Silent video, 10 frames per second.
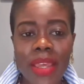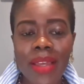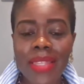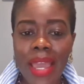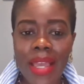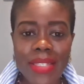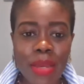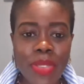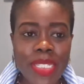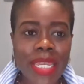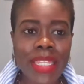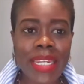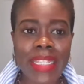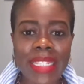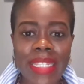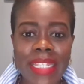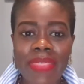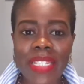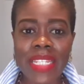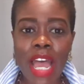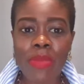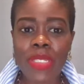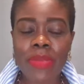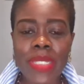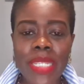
Yes, I was saying that at the top.